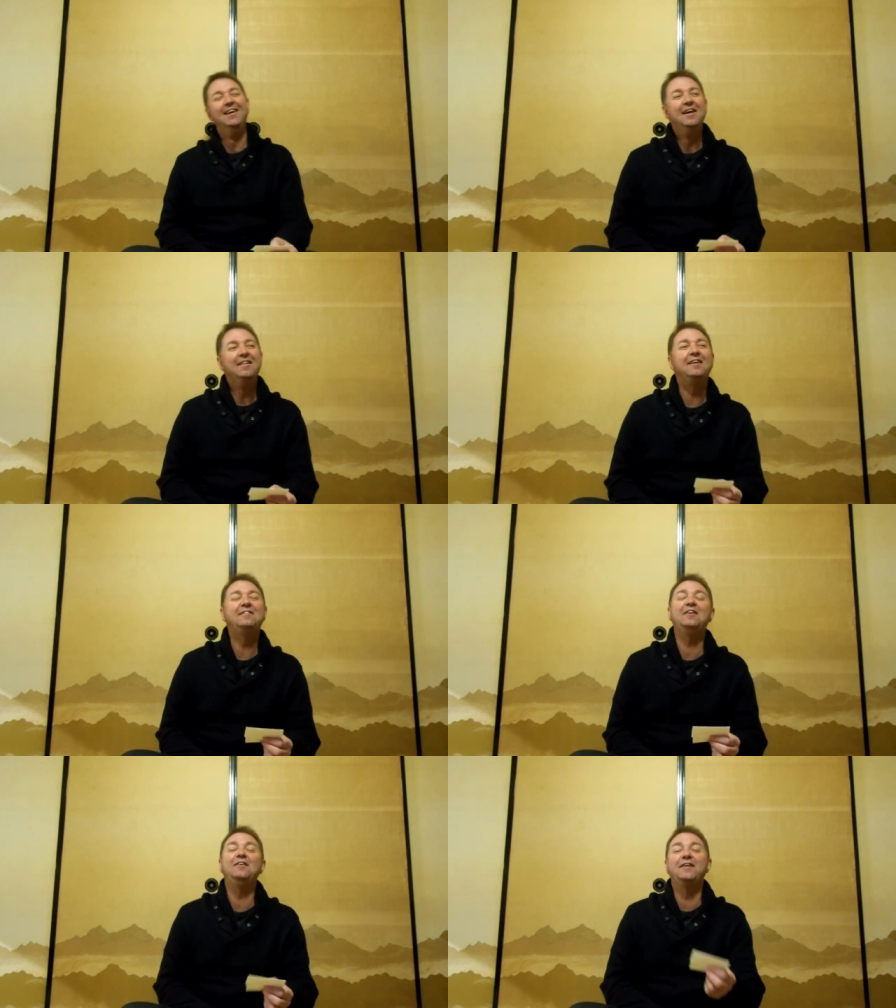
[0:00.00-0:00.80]
They
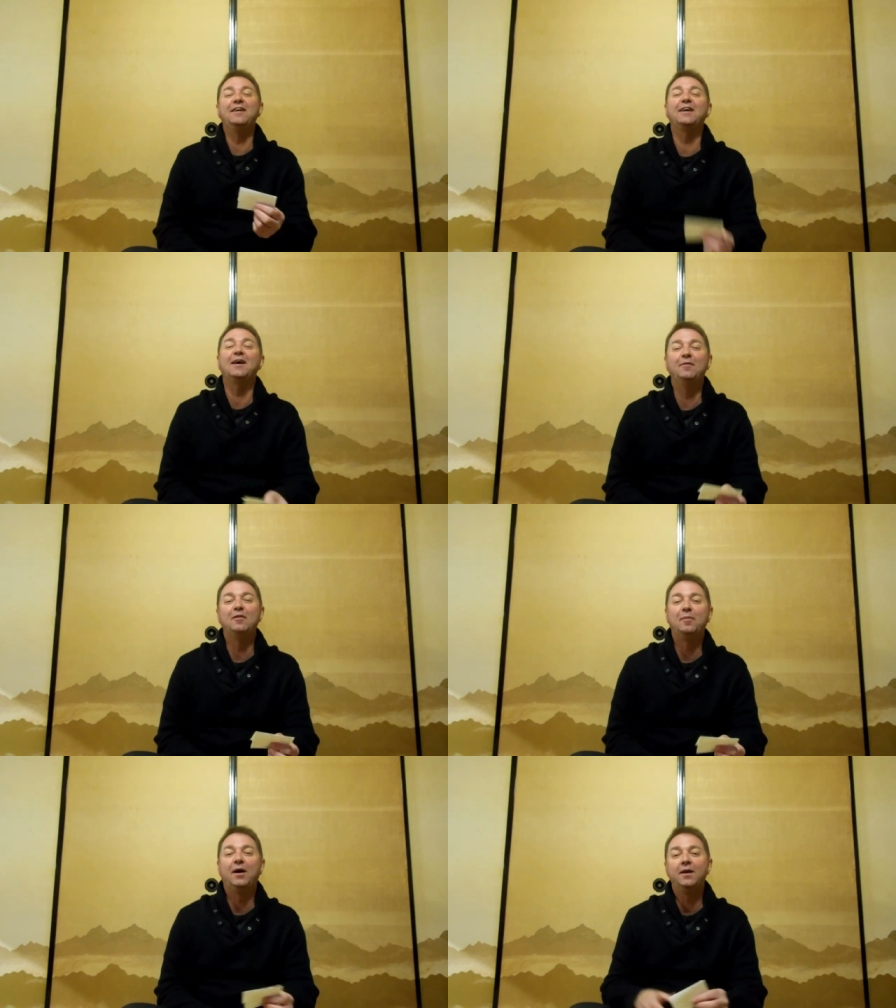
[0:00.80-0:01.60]
tell you they're going to come to the
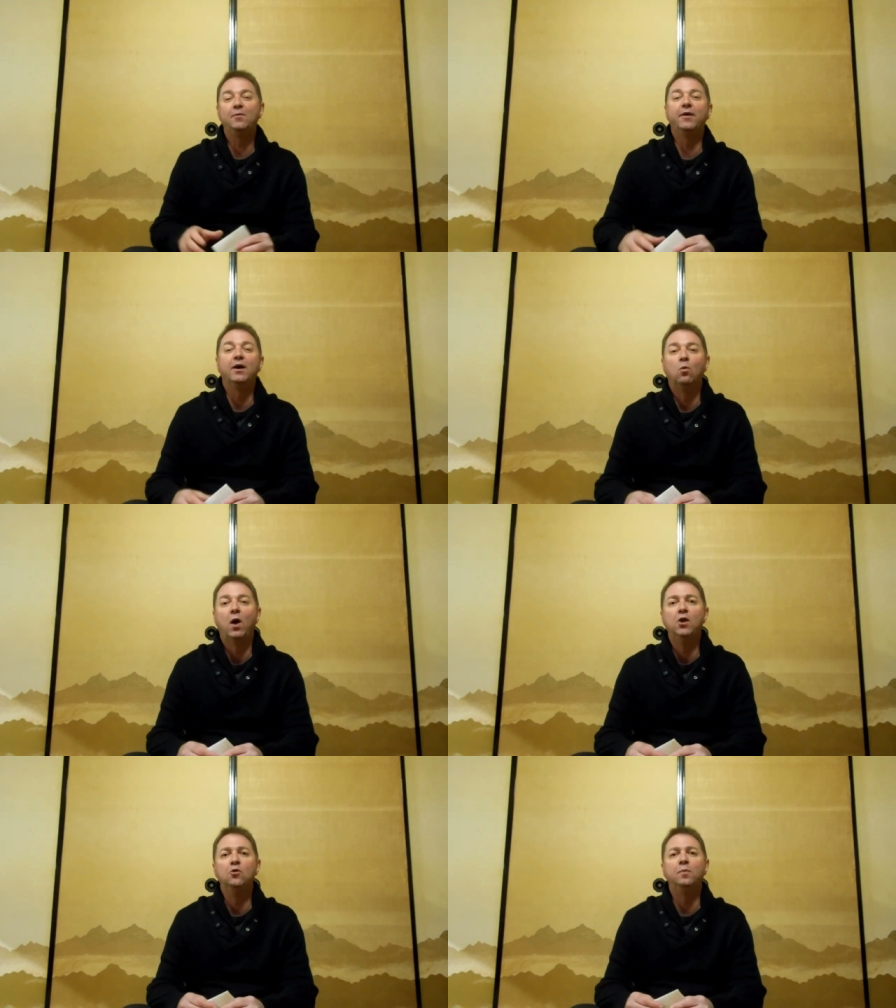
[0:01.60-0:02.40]
party wearing a
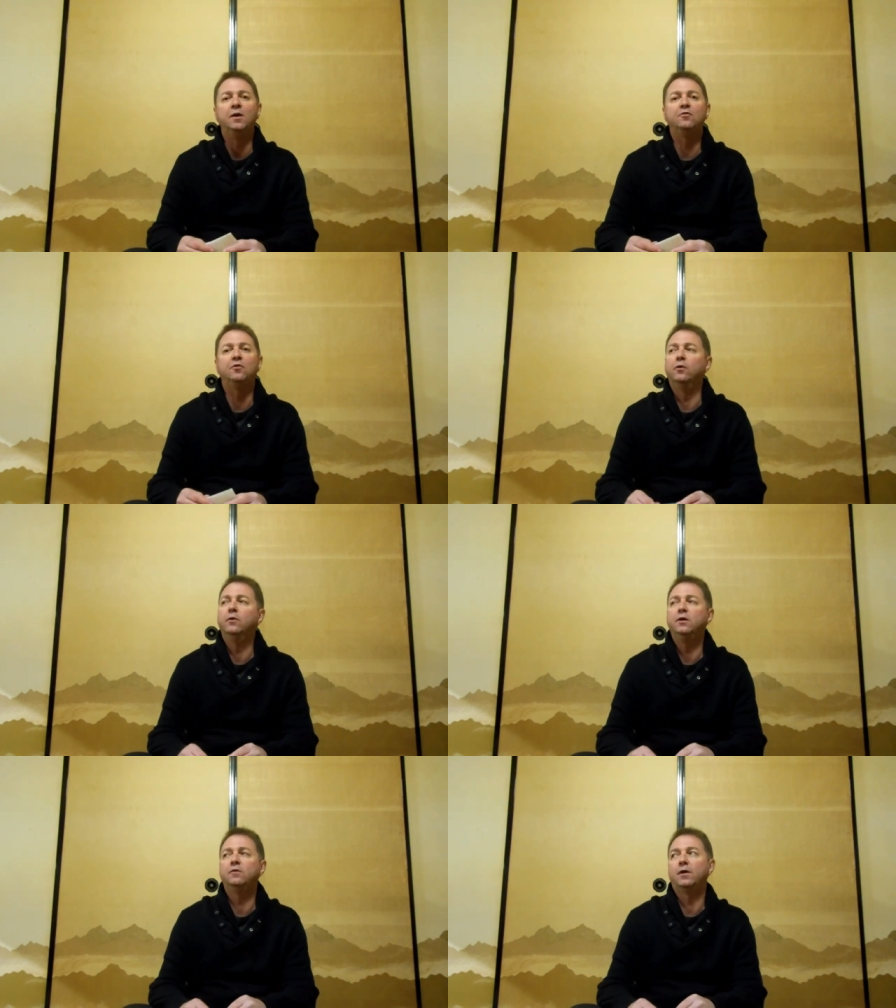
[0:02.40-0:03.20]
wanu pisu,
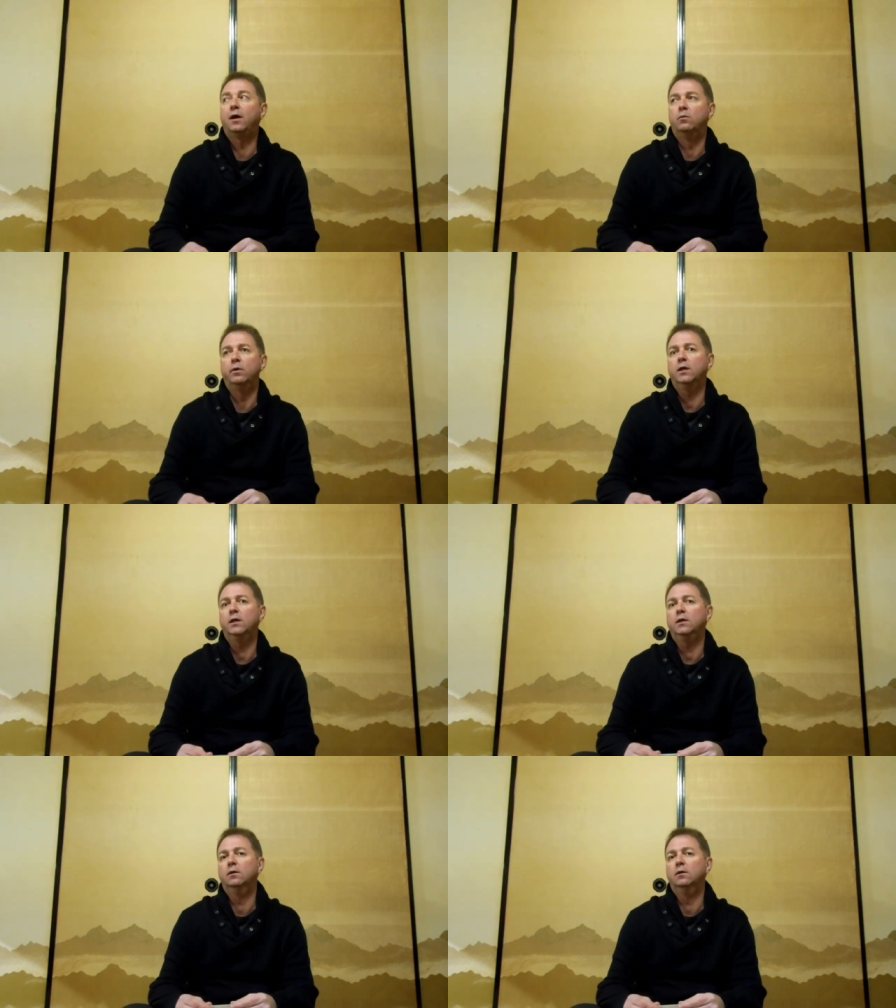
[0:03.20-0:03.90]
and you say, really?